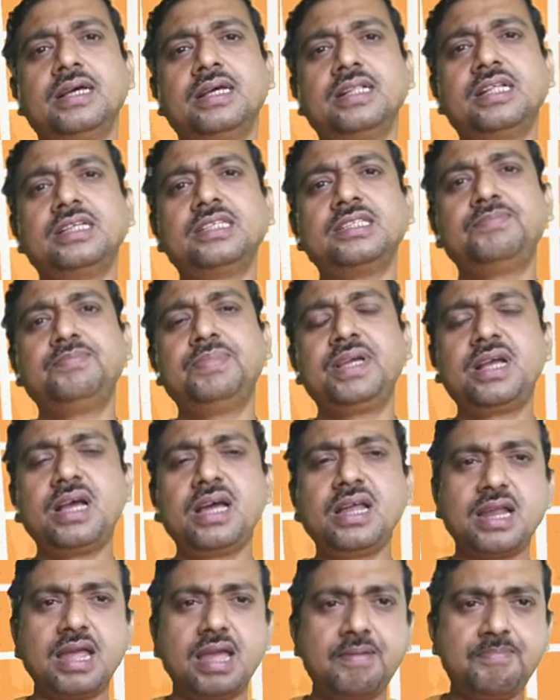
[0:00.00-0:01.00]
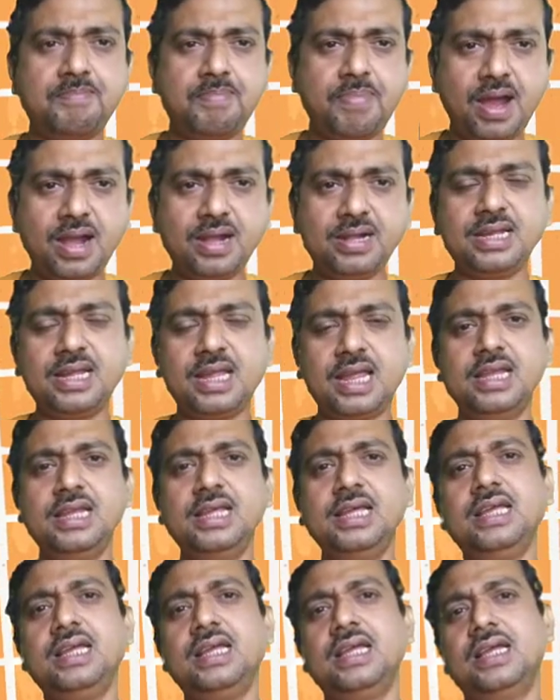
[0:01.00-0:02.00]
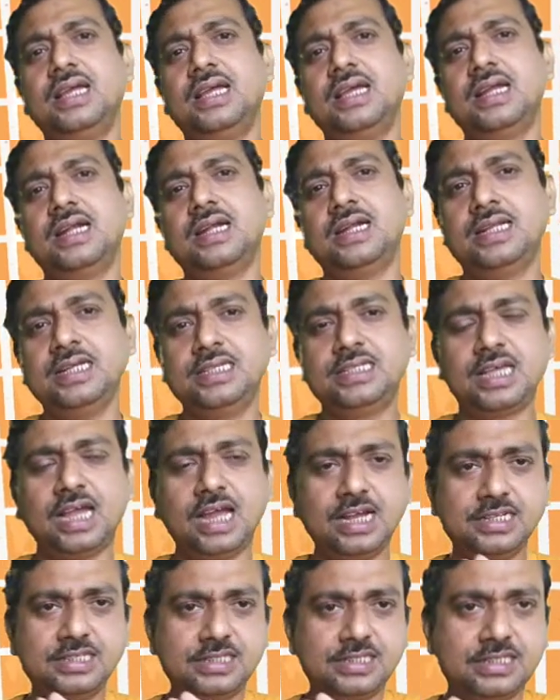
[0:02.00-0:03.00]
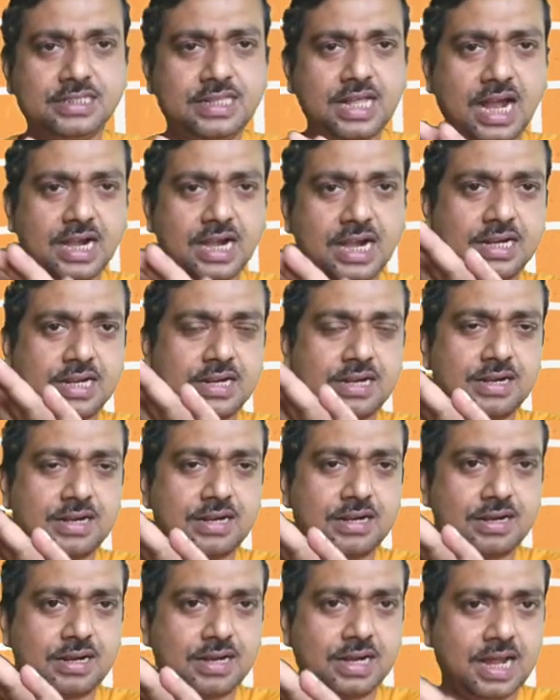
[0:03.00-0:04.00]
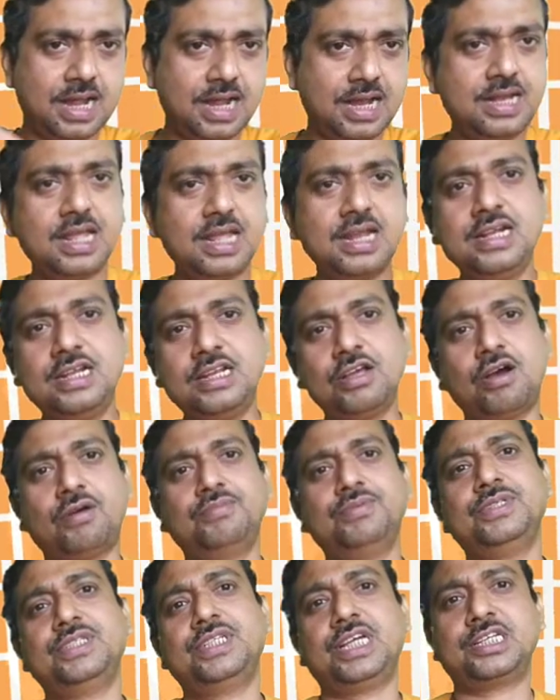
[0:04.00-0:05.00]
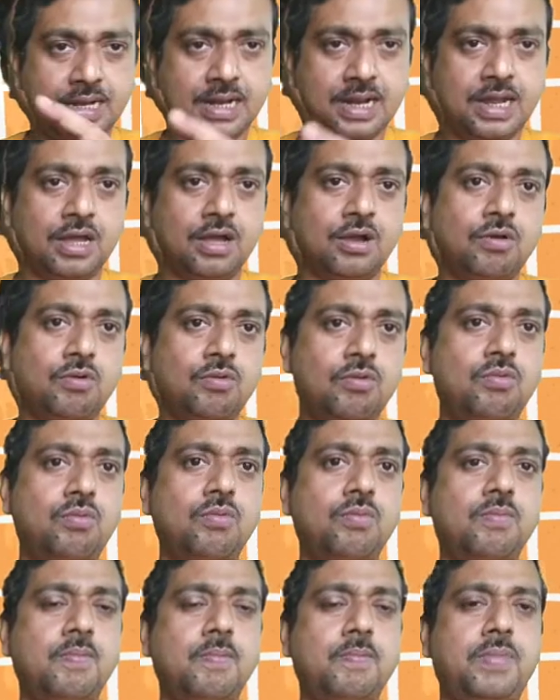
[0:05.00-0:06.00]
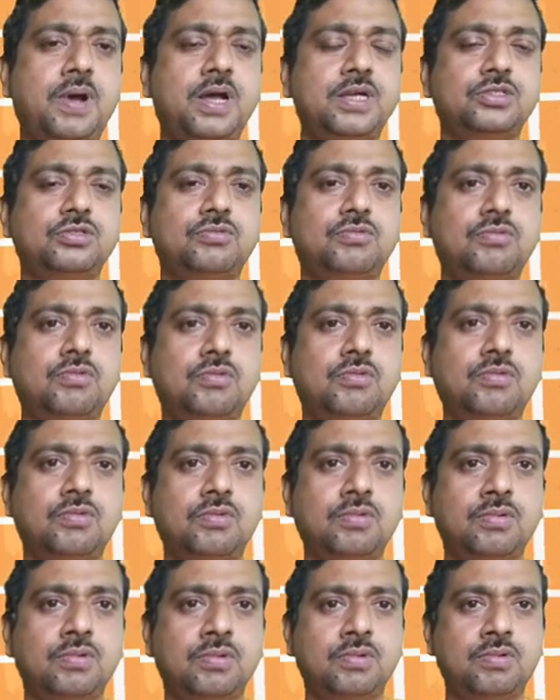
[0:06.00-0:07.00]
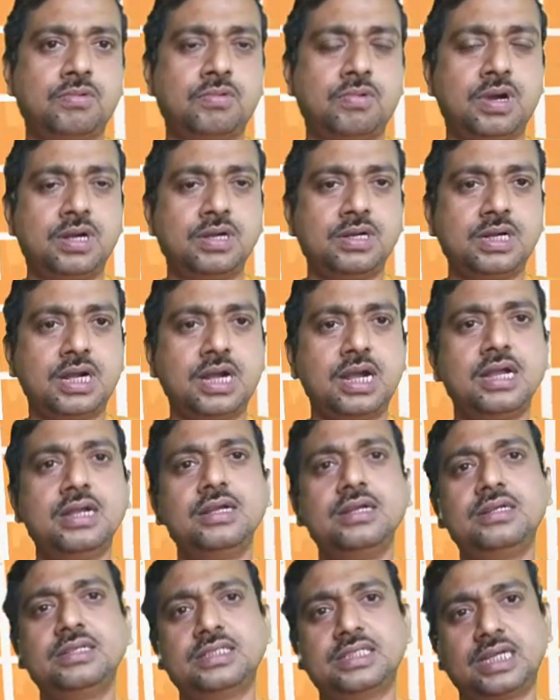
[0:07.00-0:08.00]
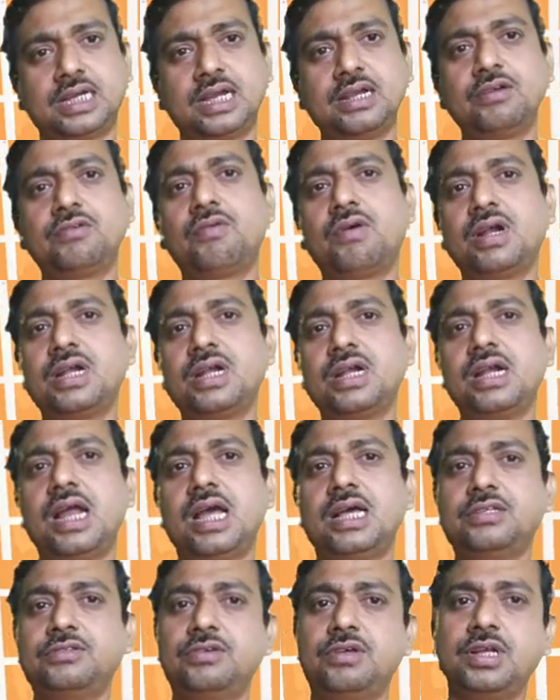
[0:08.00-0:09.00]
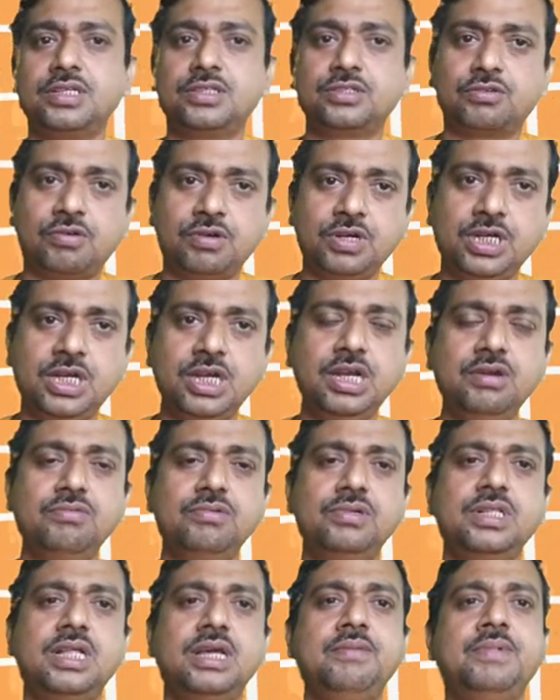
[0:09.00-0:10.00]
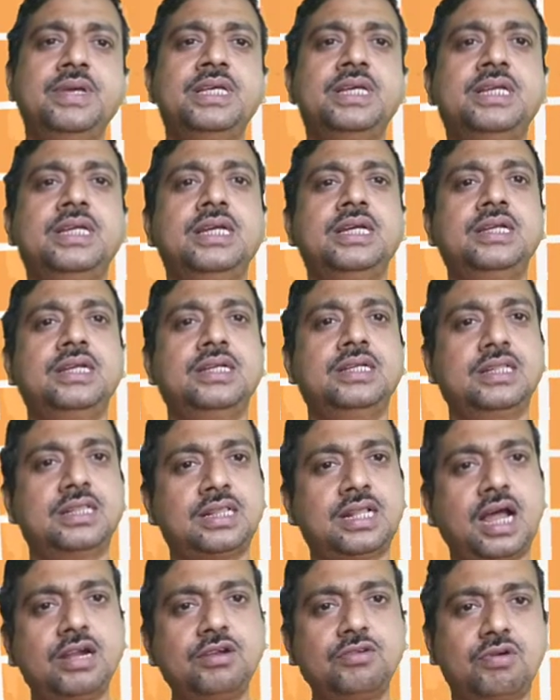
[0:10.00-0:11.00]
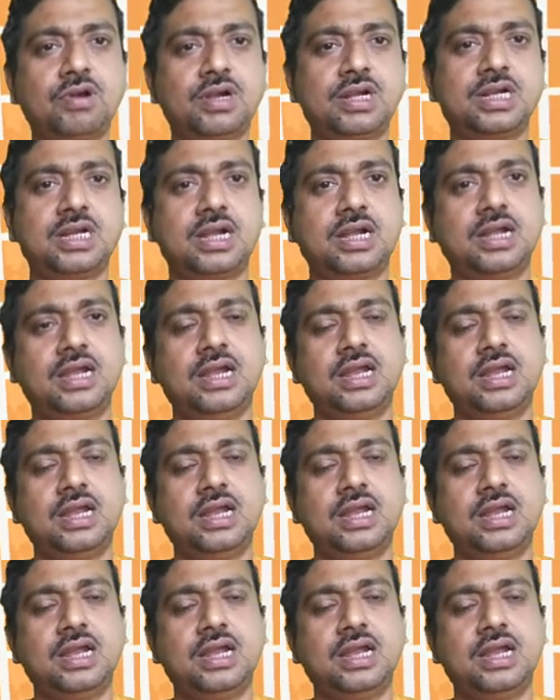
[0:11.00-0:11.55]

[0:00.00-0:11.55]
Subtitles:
the speaker emphatically designs that entirety of his explanation. First quatrain, second quatrain, as well as continued the imagery in third quatrain.